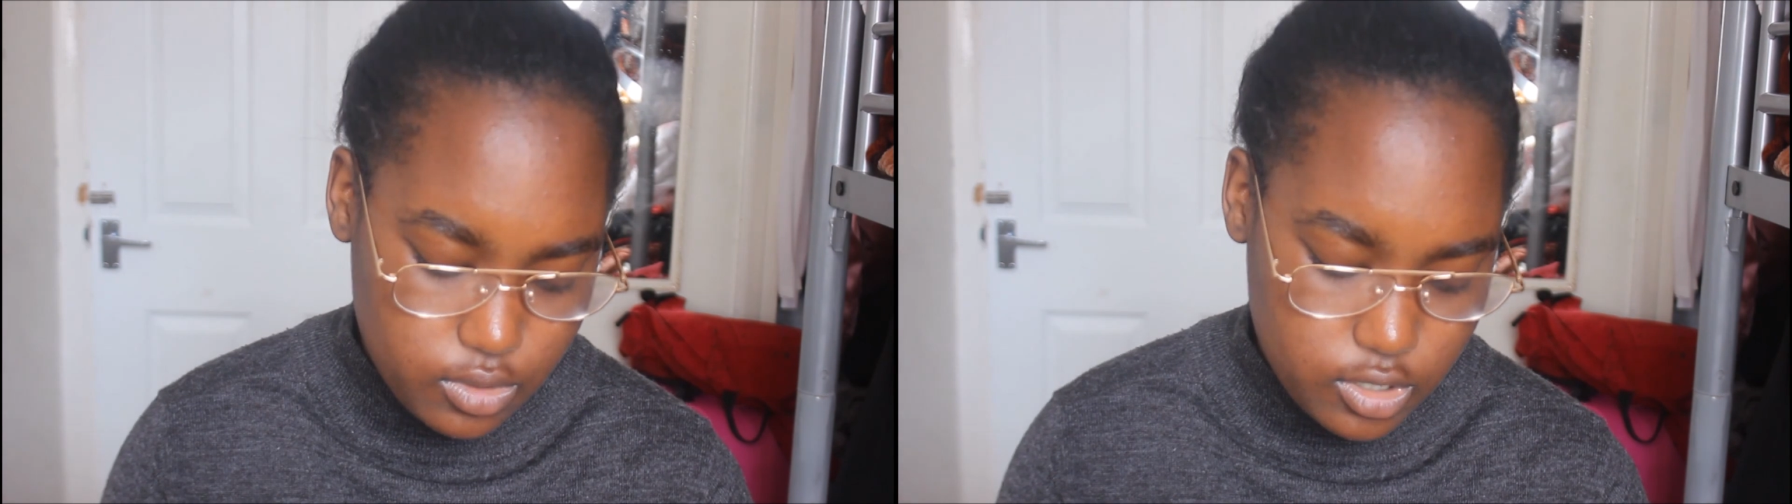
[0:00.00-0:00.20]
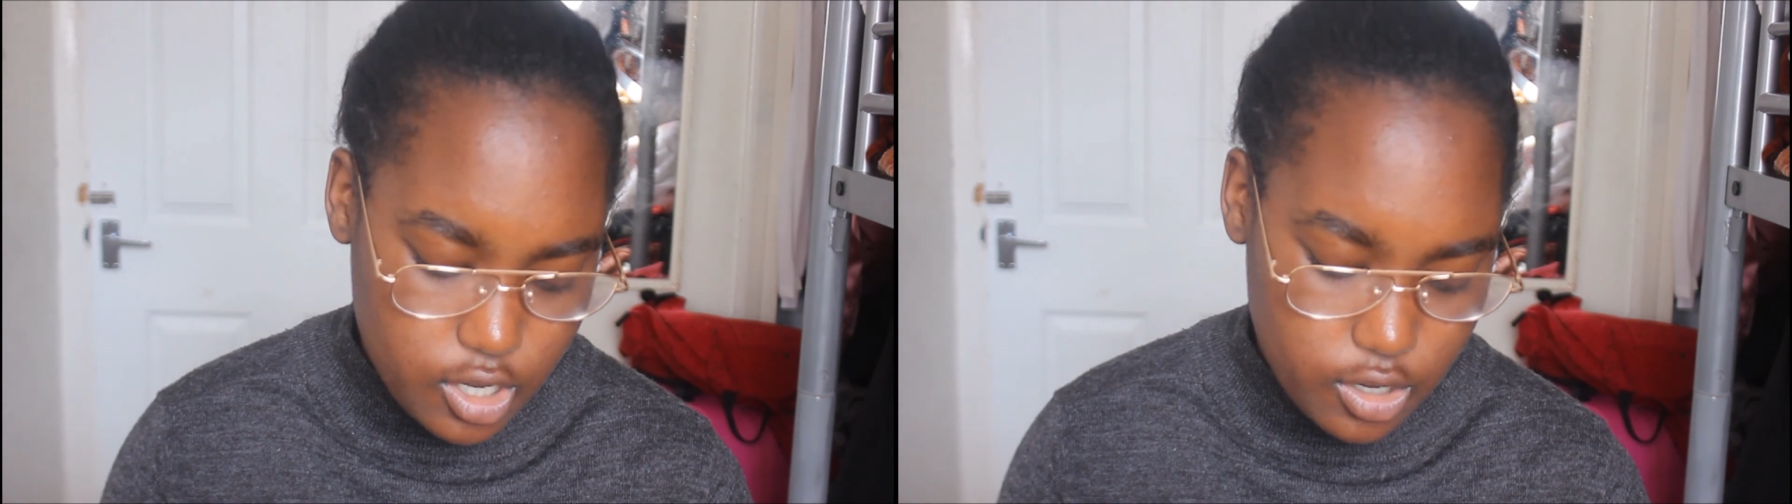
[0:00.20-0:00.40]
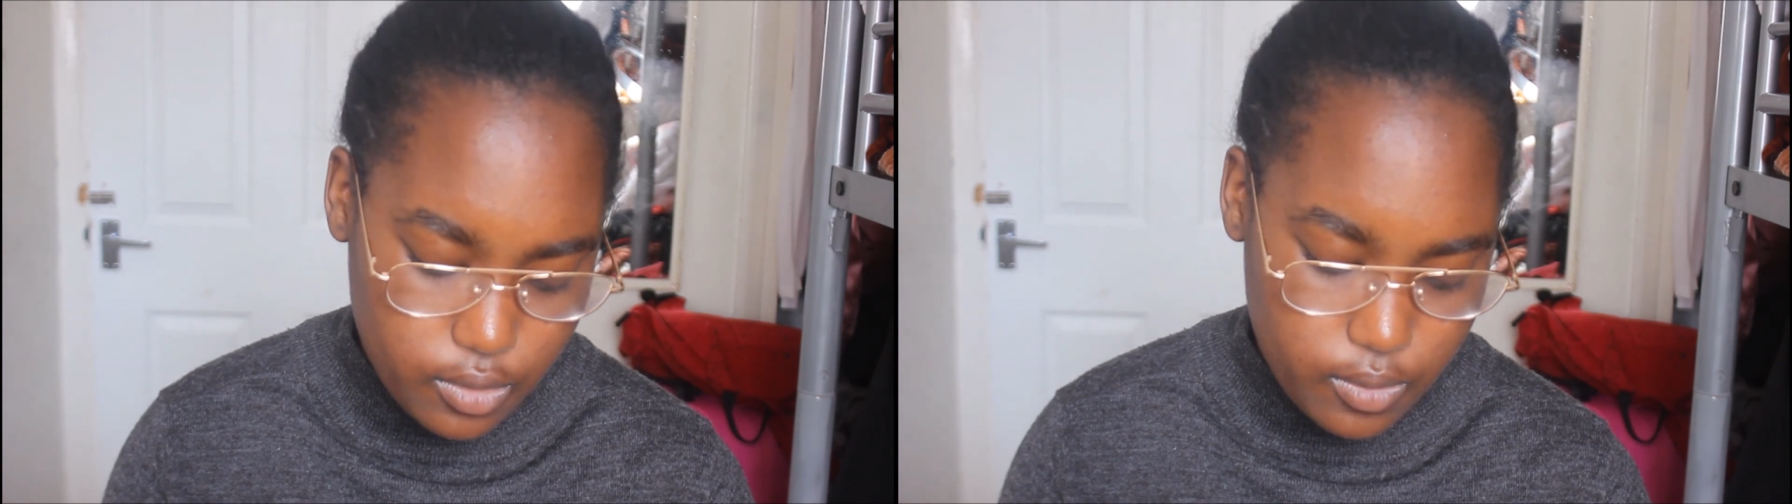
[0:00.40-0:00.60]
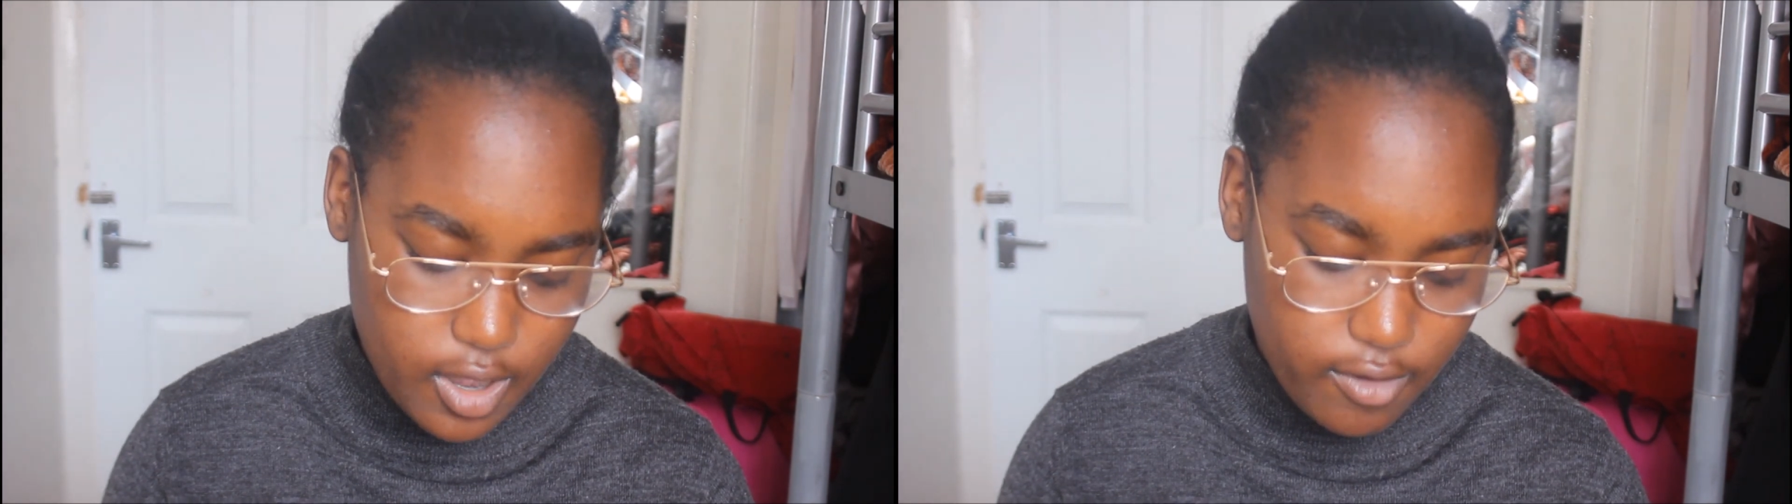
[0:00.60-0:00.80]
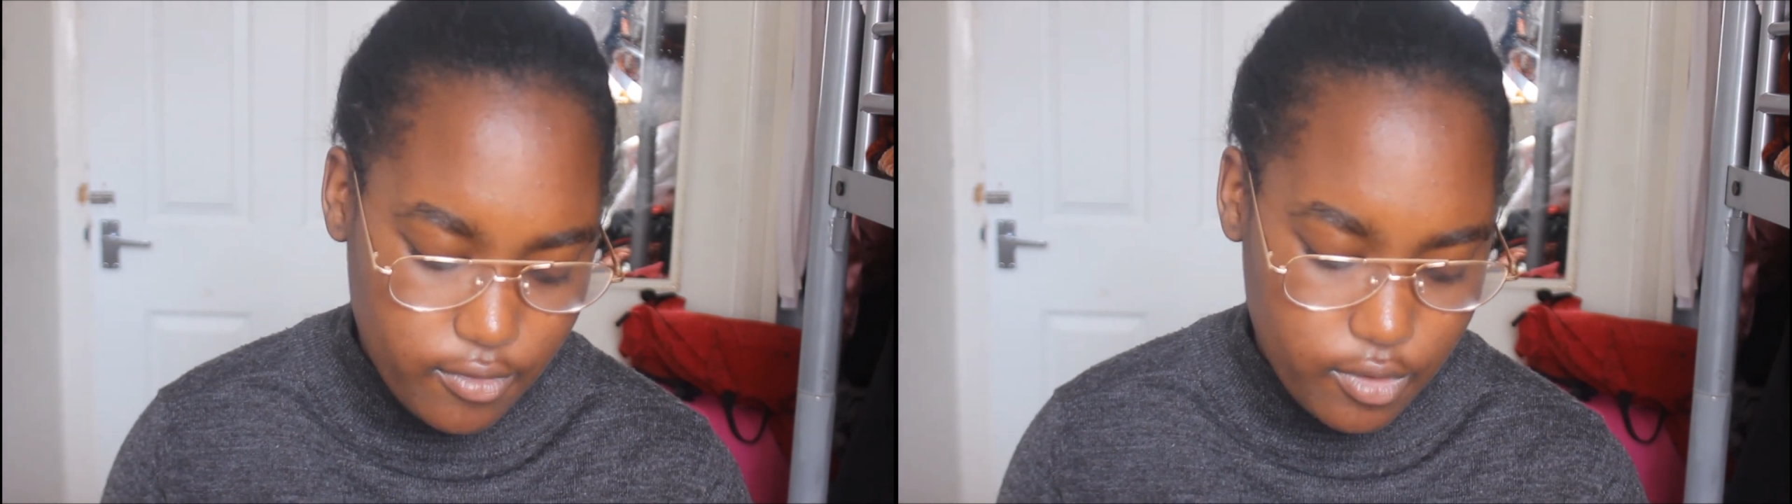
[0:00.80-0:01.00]
so
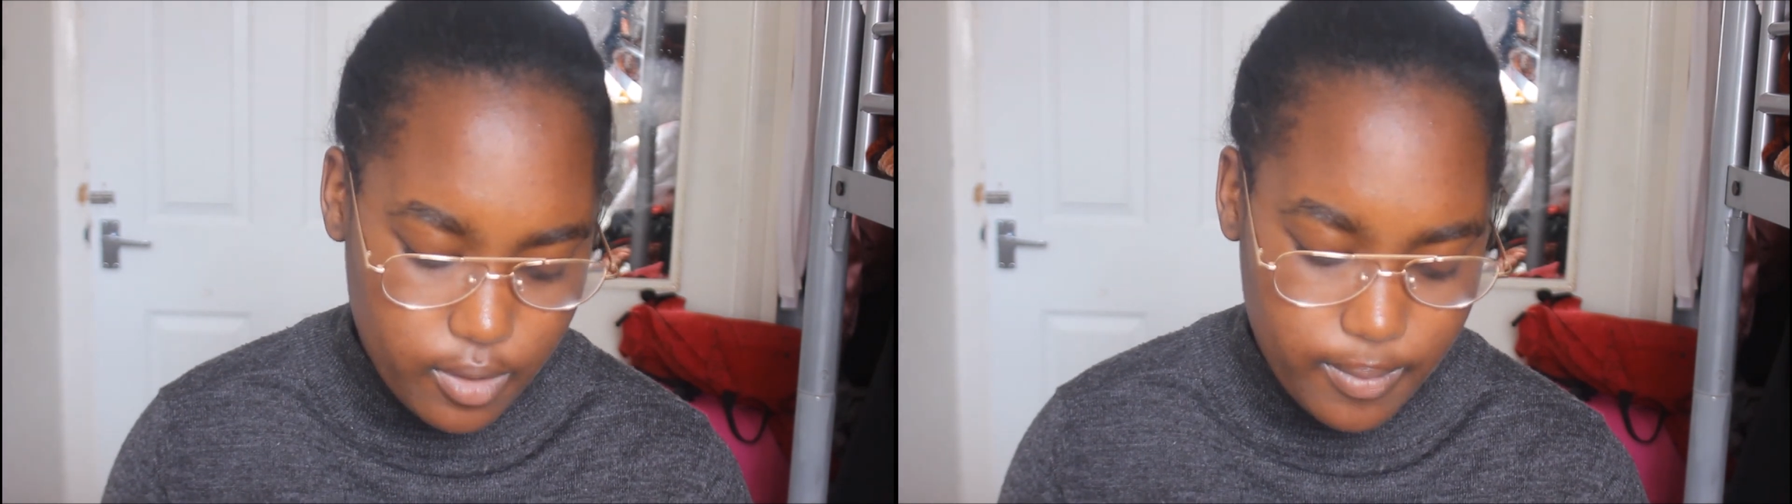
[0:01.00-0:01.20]
I thought